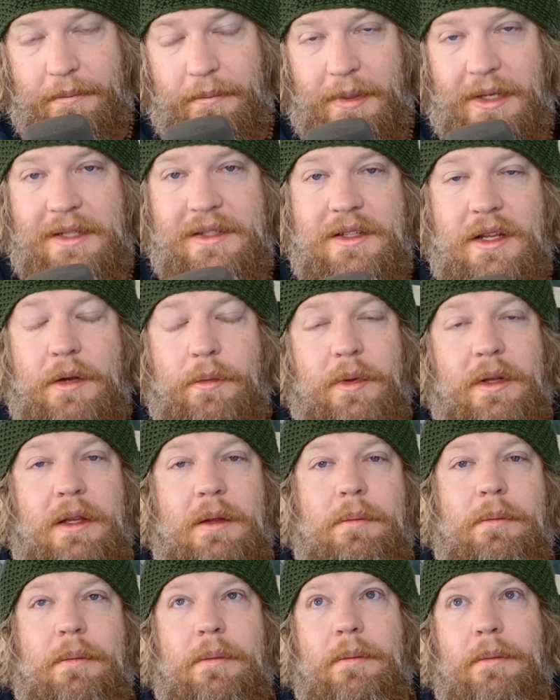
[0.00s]
But it's not
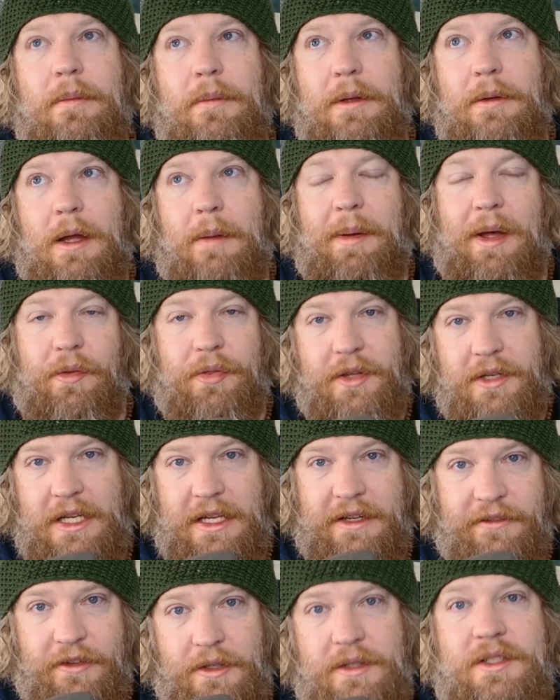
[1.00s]
really about the
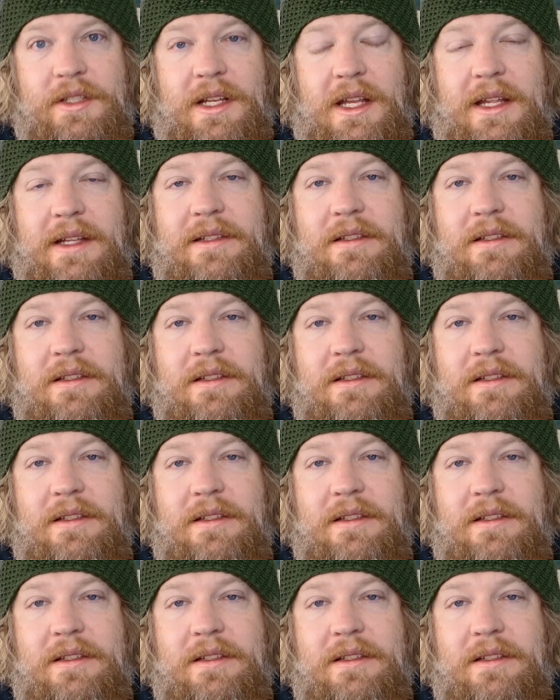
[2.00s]
diversity,